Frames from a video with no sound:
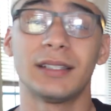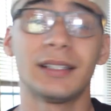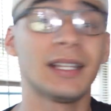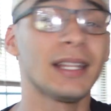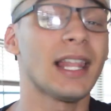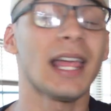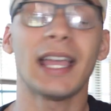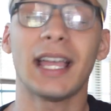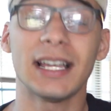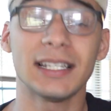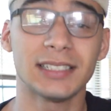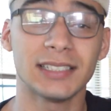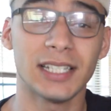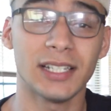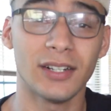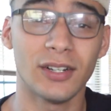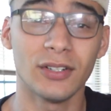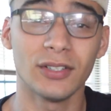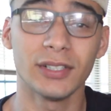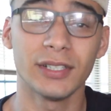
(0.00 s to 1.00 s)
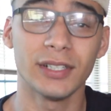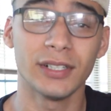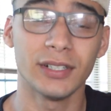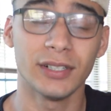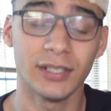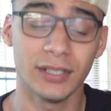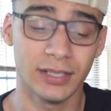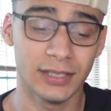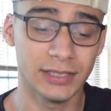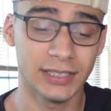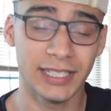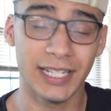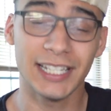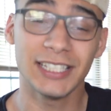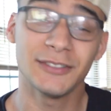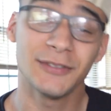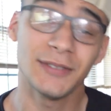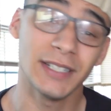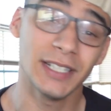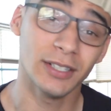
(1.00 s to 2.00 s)
Like I said earlier,
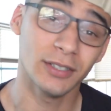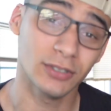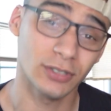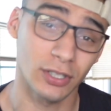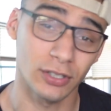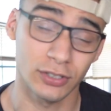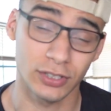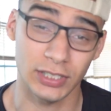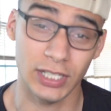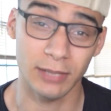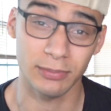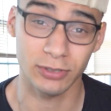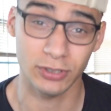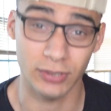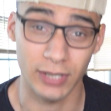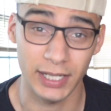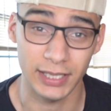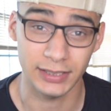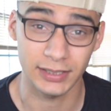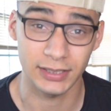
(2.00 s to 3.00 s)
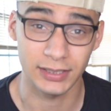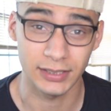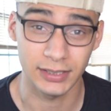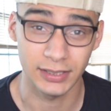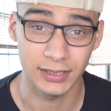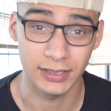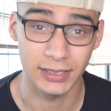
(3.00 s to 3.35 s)
today's video is on substrates.